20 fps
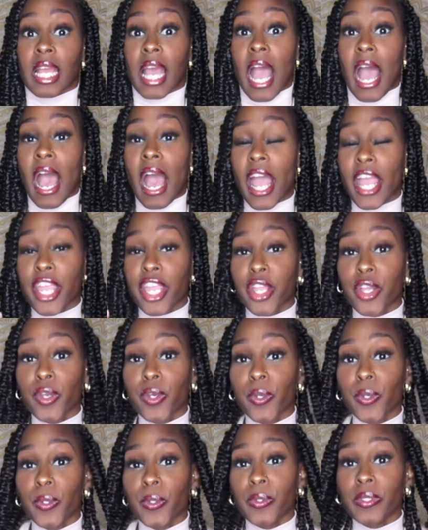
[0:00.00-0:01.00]
I
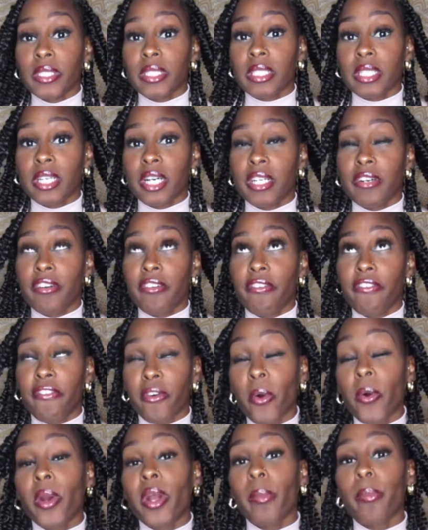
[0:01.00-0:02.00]
used
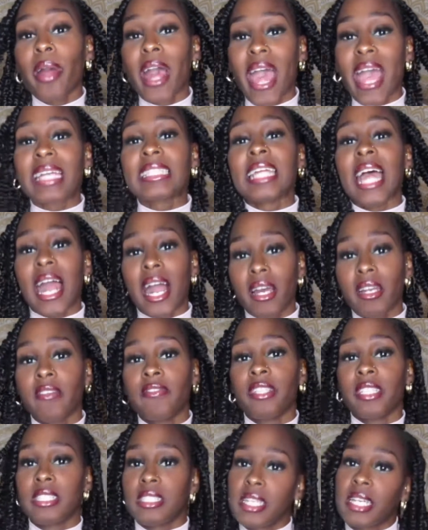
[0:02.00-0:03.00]
4 packs out of
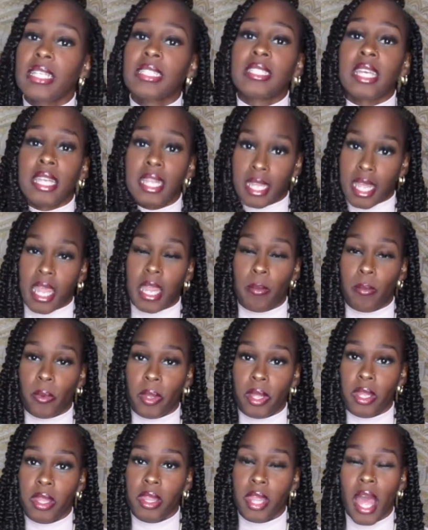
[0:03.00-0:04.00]
the 6 that it came
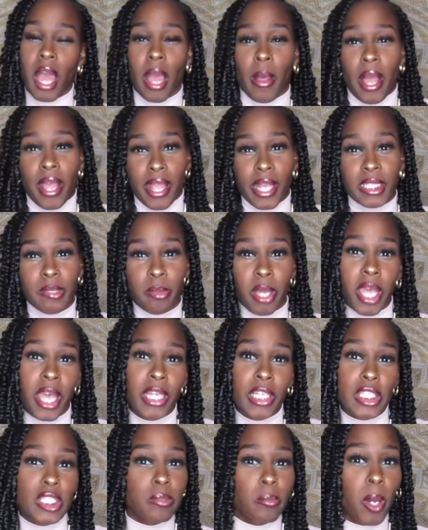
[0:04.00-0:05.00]
with. I guess my head
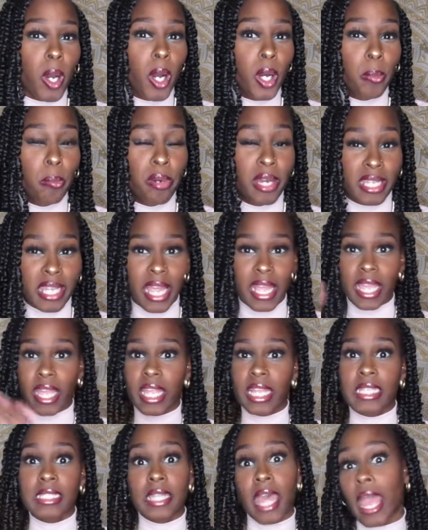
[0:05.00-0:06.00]
is small, but like
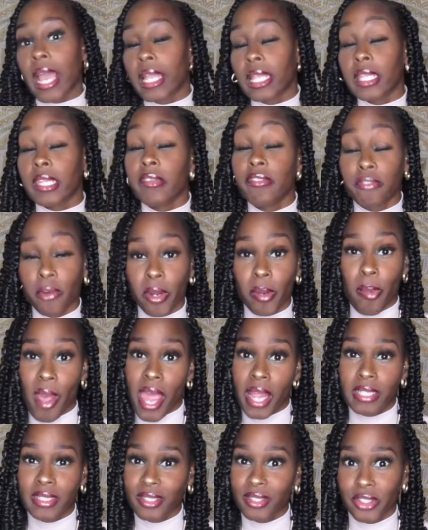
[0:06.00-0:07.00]
exactly 4
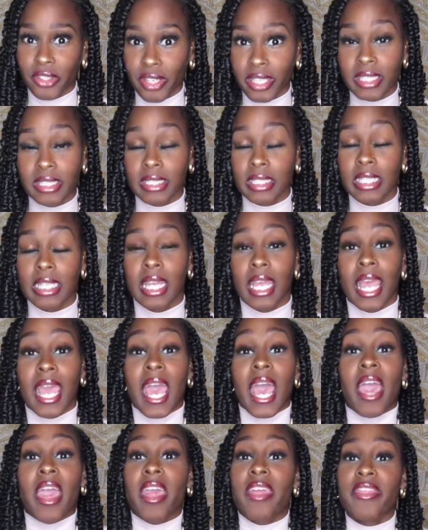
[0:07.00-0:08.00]
packs is crazy.
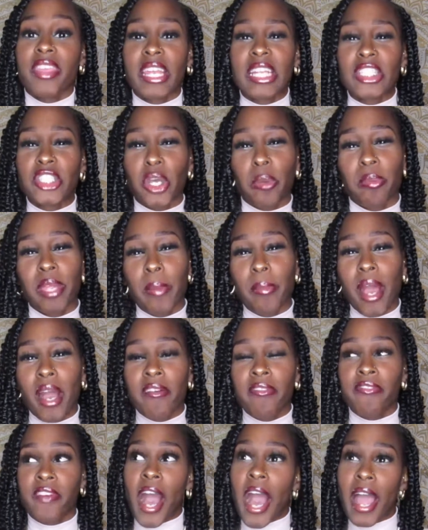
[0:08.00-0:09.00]
And then it took me about
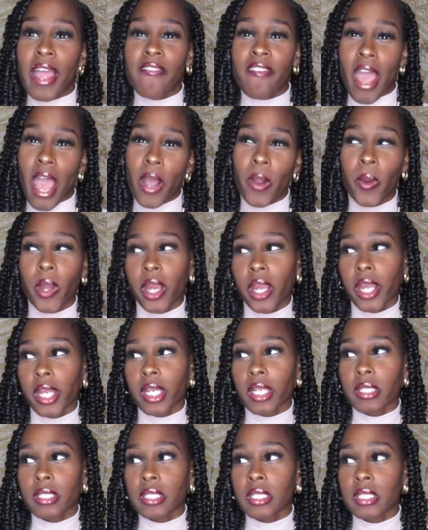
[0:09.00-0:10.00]
5
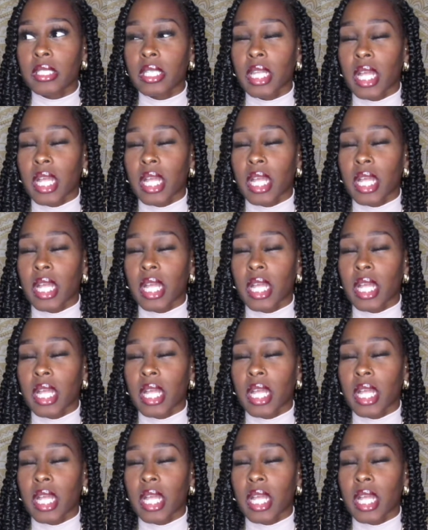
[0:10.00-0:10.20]
hours.